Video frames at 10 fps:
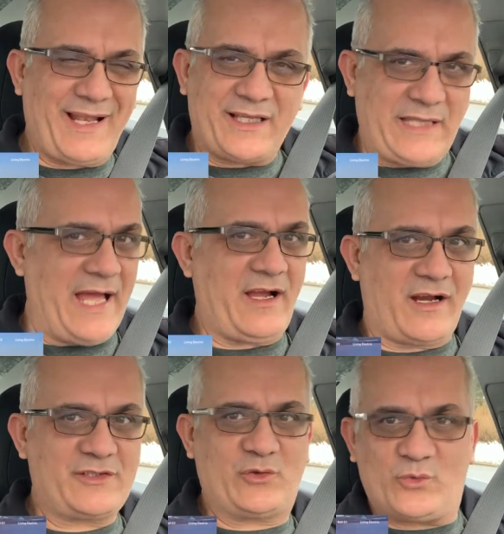like
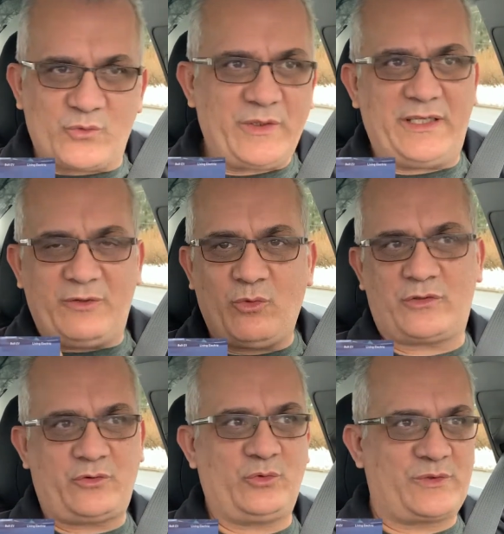diehards who really
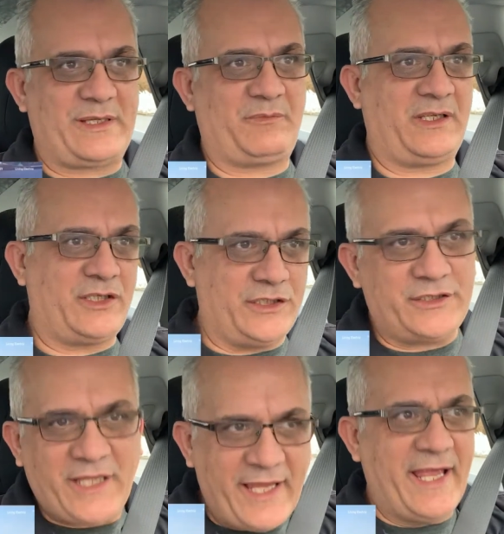want to do something
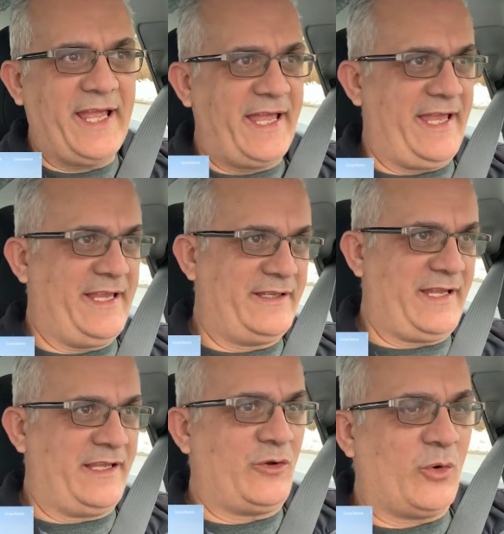good
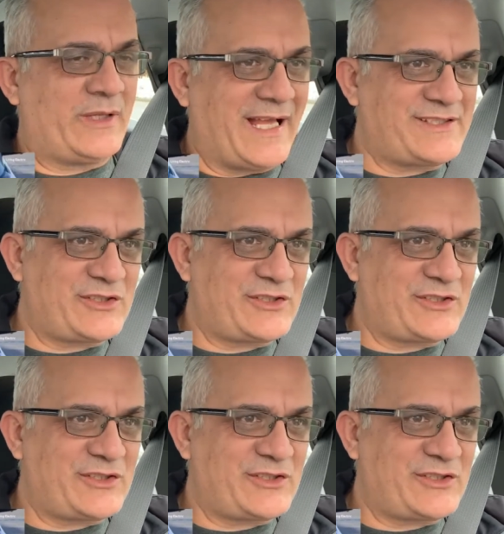and all that.